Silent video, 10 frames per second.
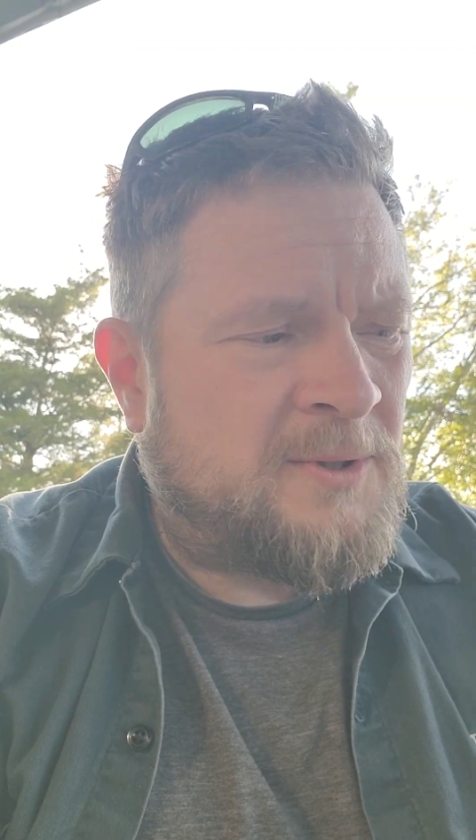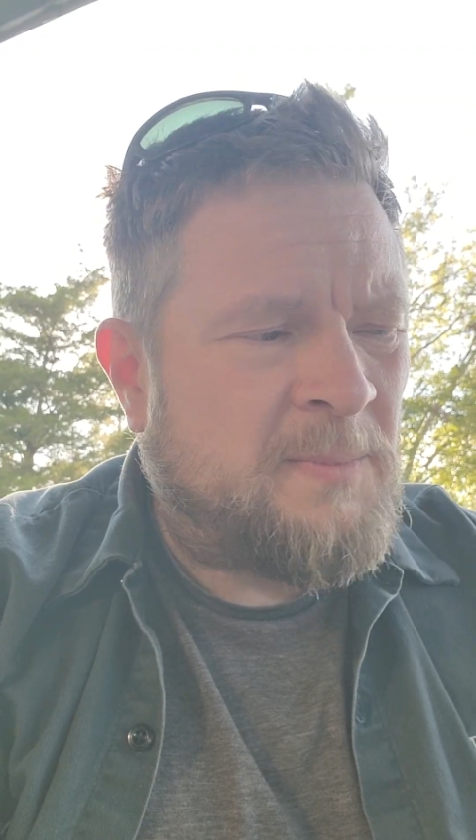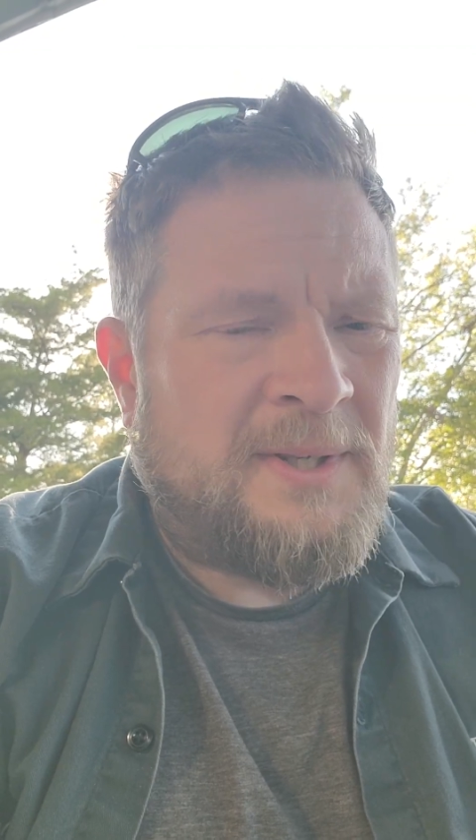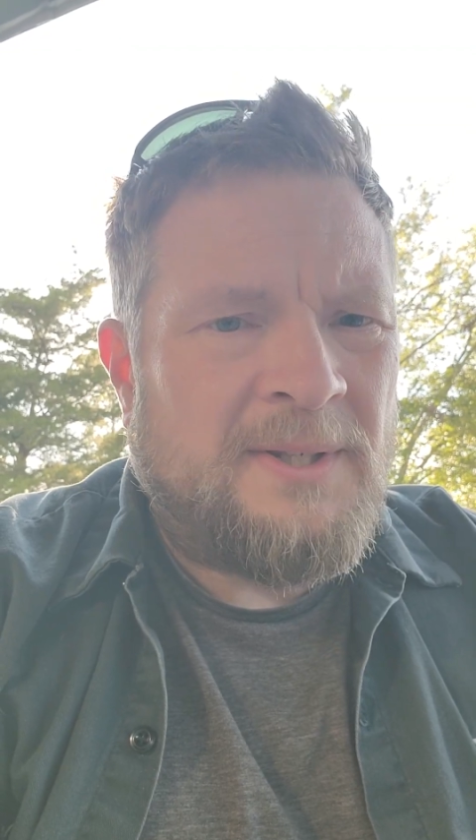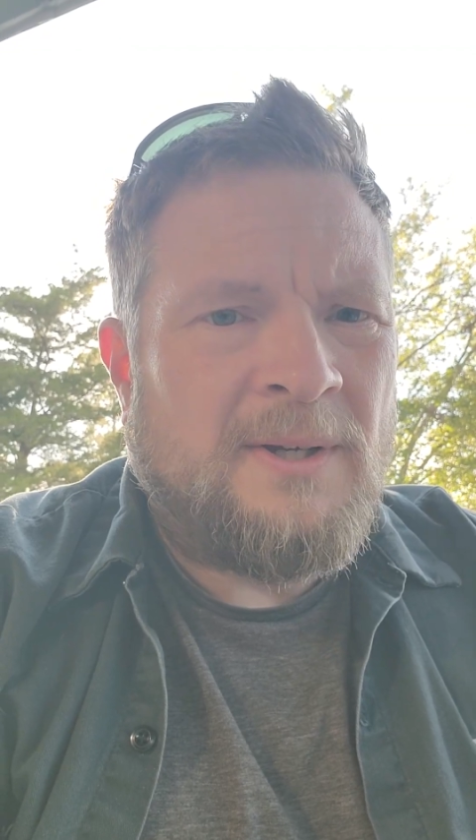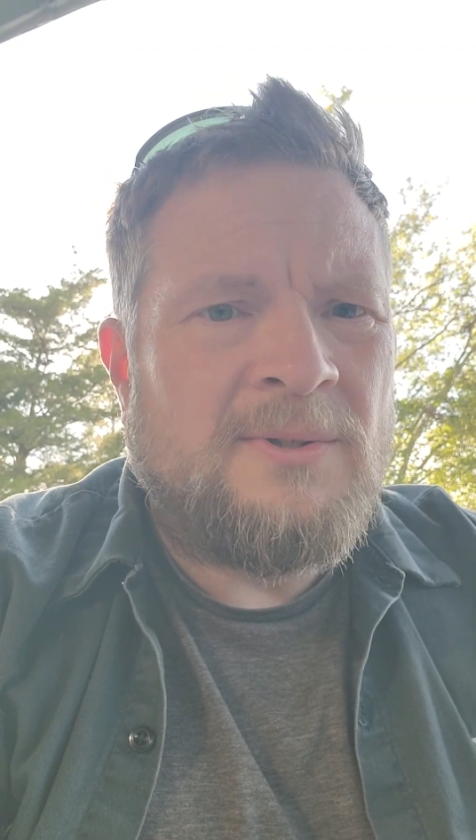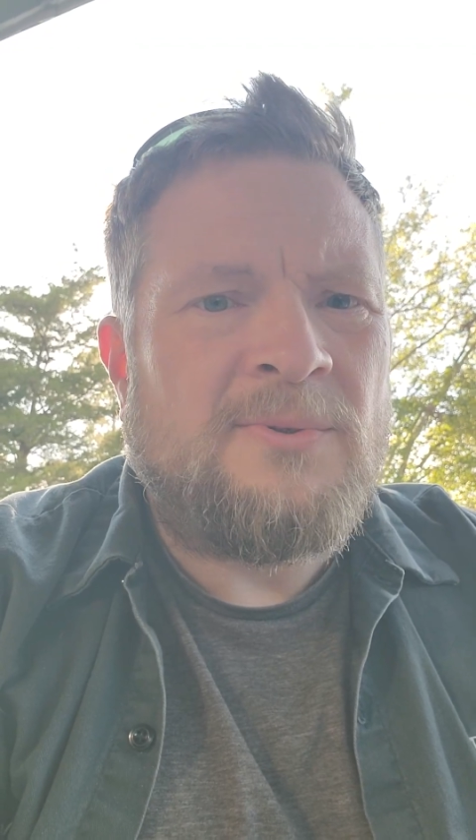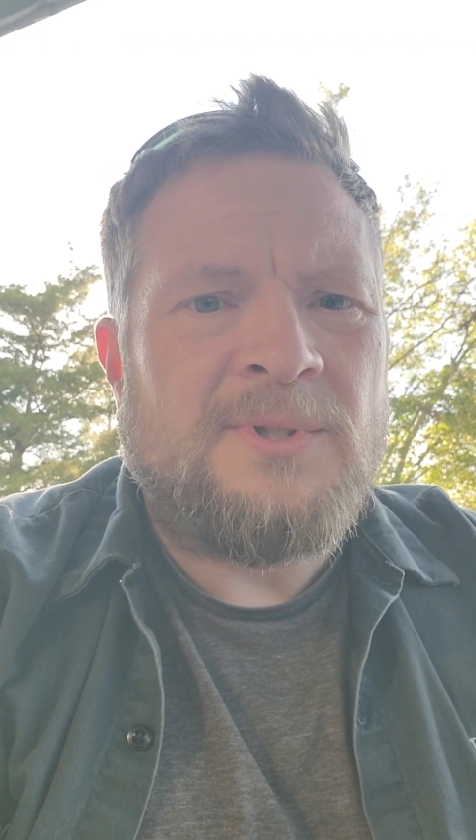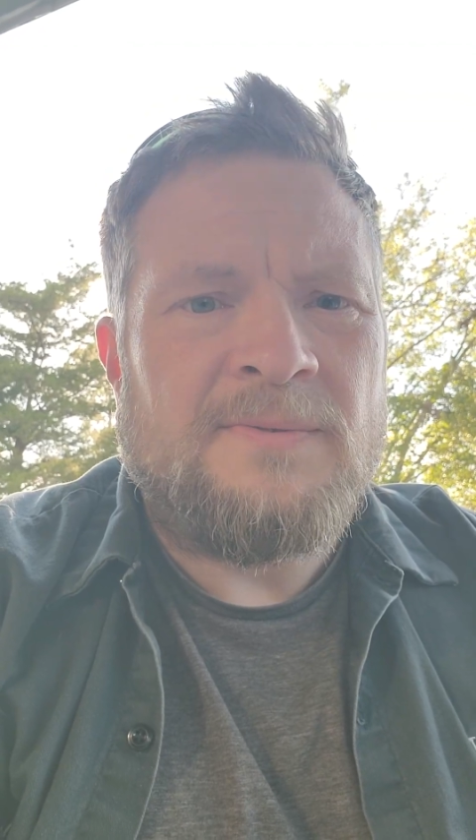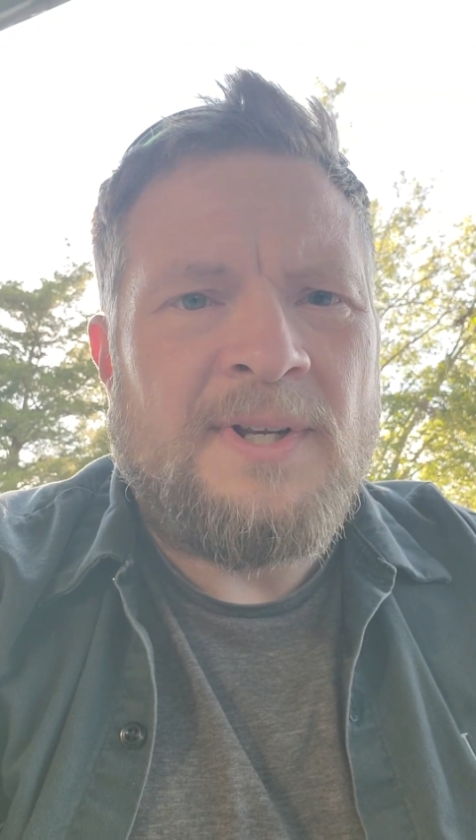spend
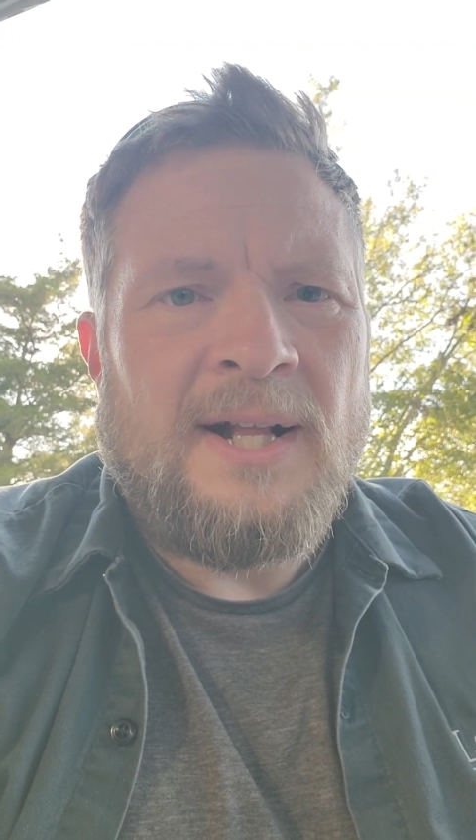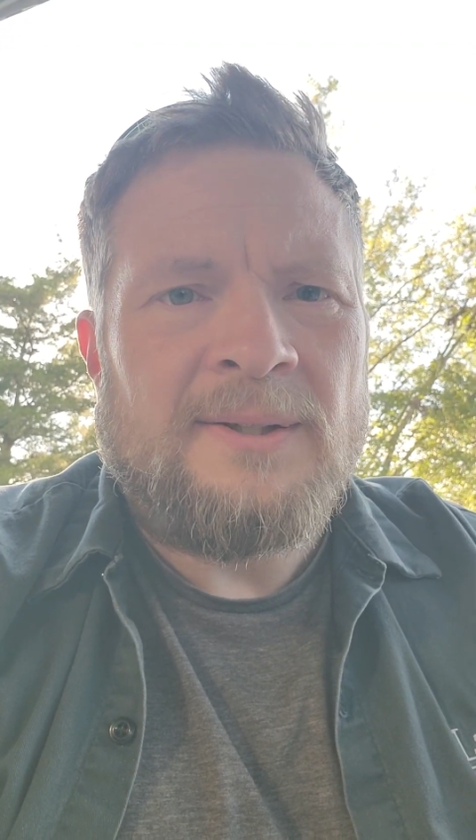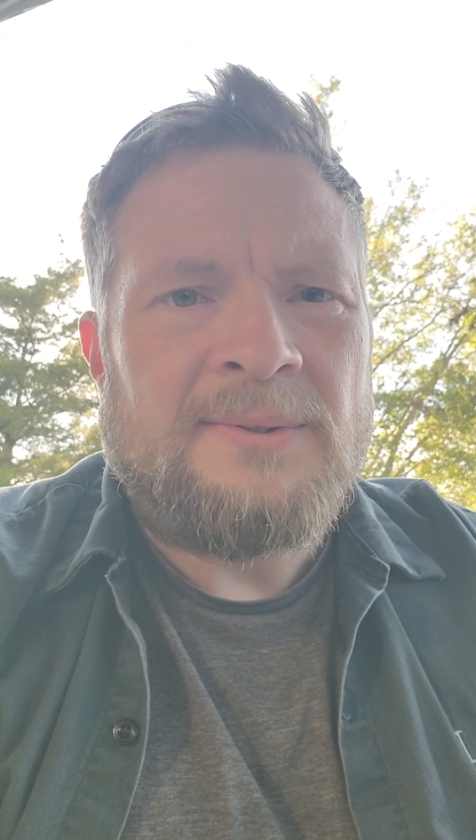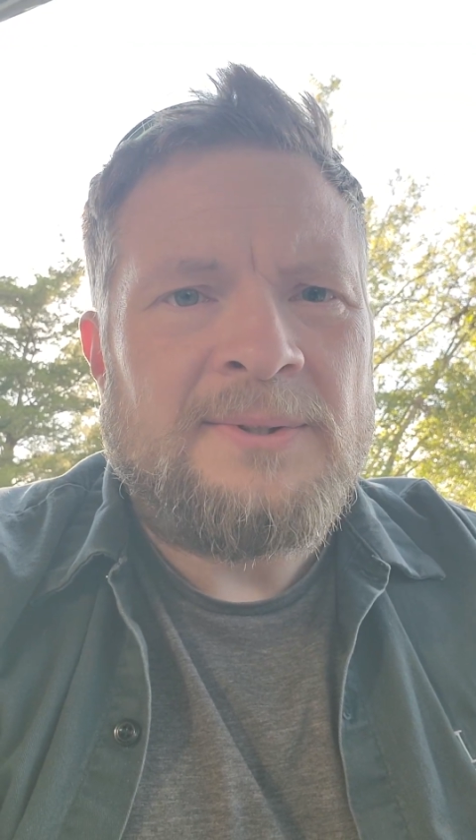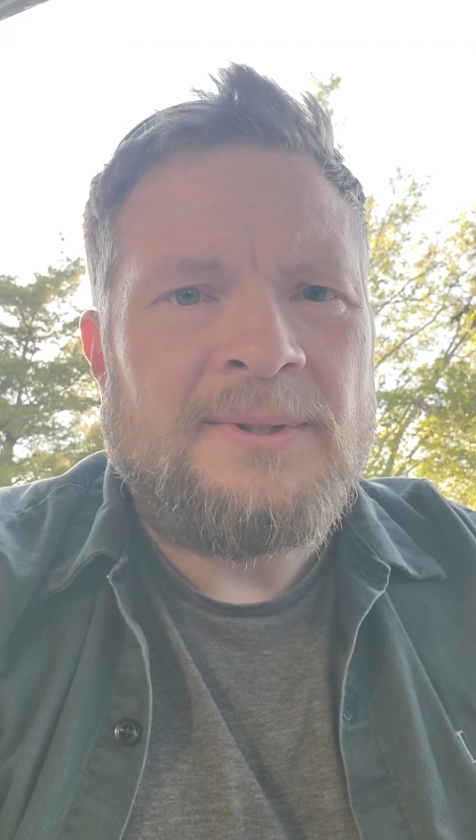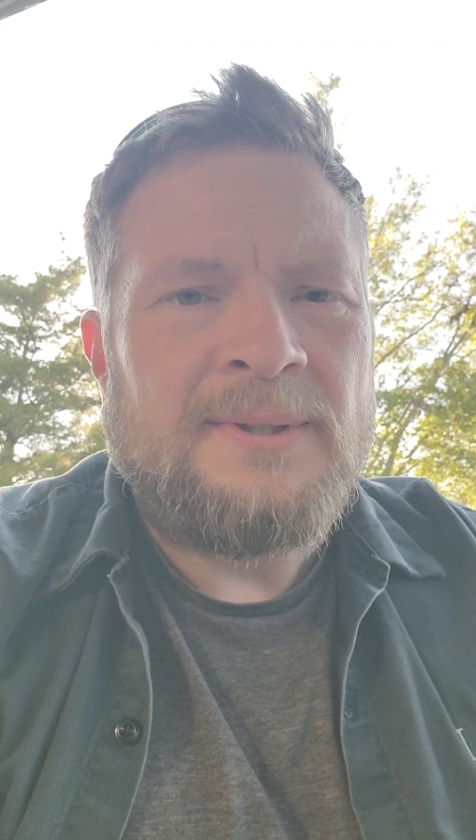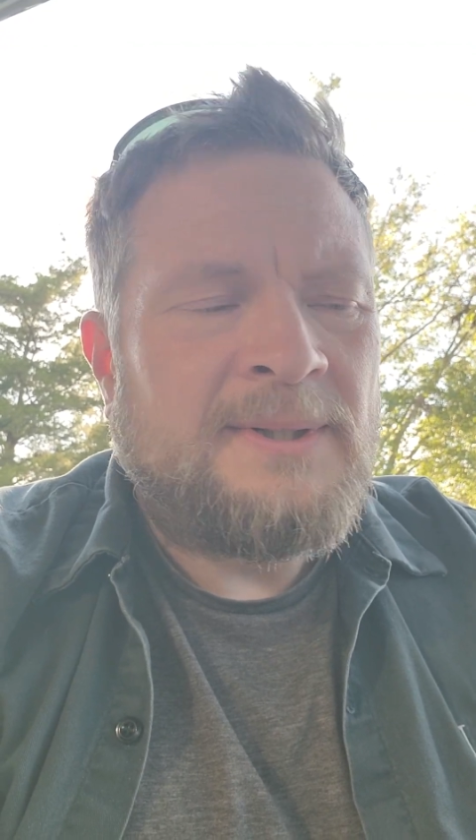hundreds of dollars.